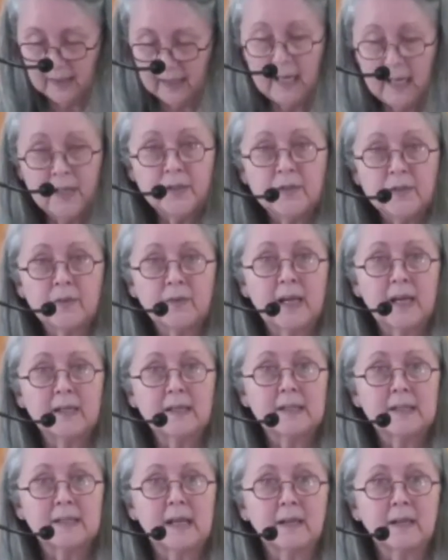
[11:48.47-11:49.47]

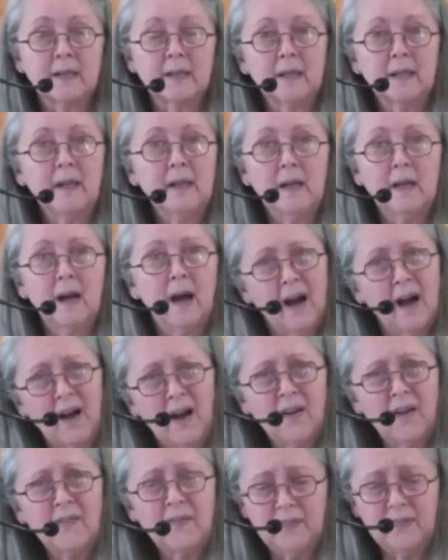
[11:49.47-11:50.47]
indirect, subtle
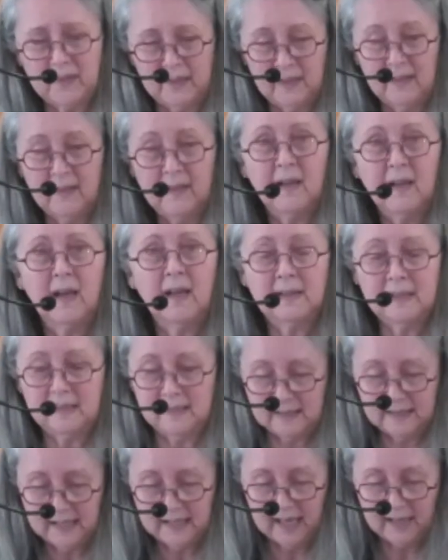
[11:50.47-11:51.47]
often
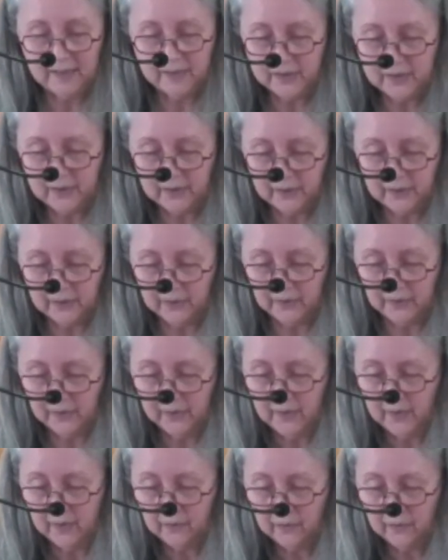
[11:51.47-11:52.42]
unintentional